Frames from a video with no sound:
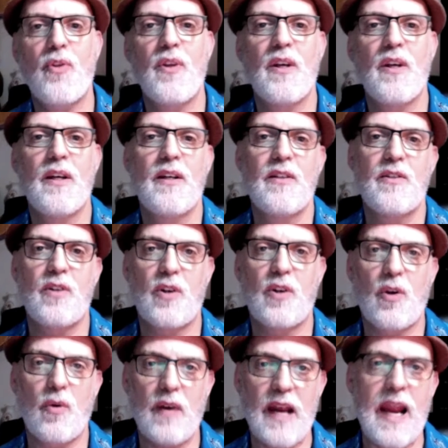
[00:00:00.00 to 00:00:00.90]
to
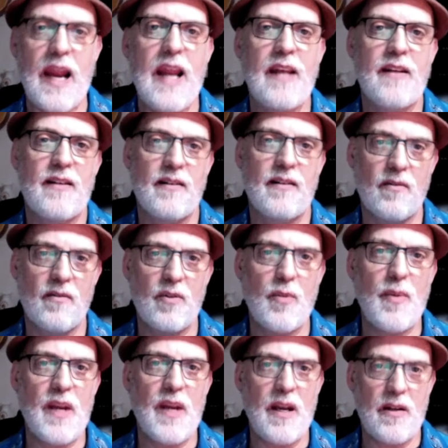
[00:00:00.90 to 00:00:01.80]

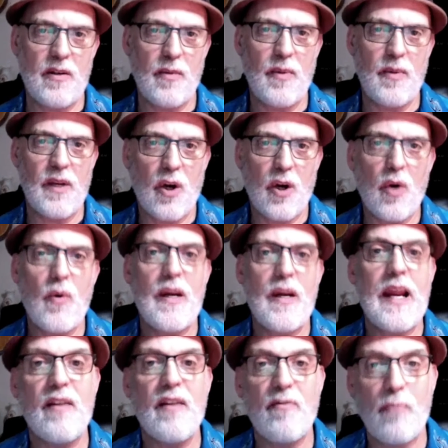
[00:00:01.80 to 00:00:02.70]
be a
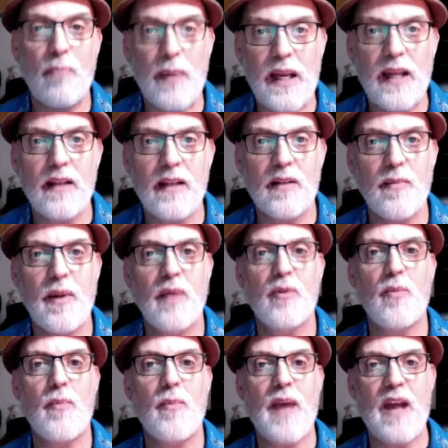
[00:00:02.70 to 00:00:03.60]
creative being, to be able to
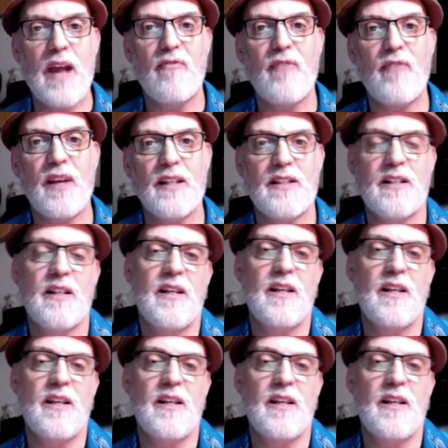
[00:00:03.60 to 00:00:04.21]
manifest.